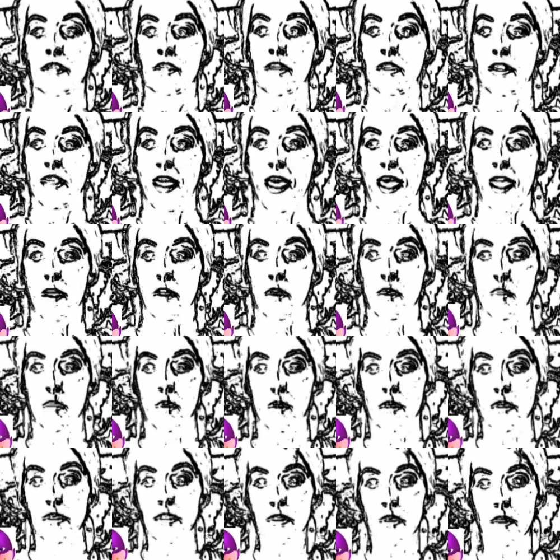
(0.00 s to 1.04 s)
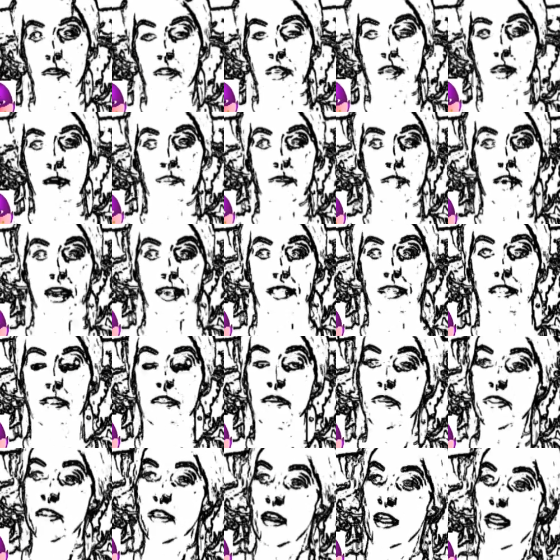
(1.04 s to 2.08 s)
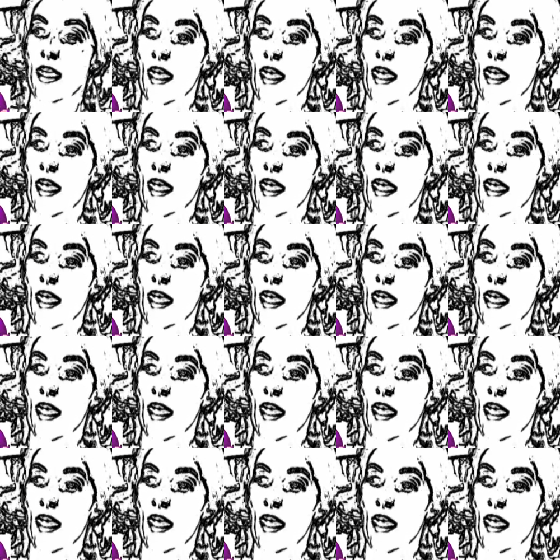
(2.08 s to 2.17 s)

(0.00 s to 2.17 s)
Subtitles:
to the outer world, so the objectives,